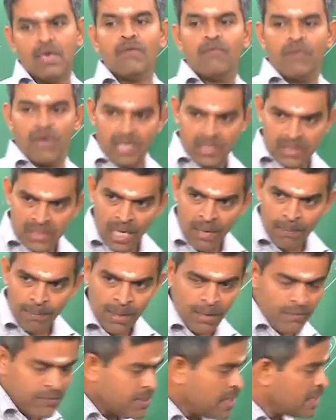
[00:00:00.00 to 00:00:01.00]
For
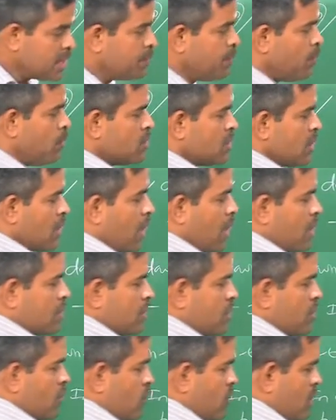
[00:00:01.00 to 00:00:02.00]
example, if his exposure hours
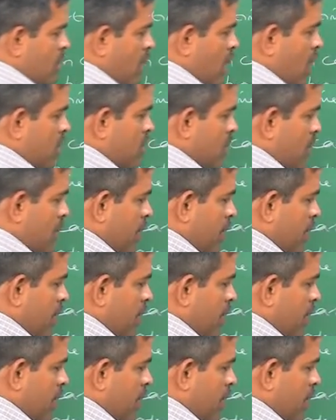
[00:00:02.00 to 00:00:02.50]
or duty hours are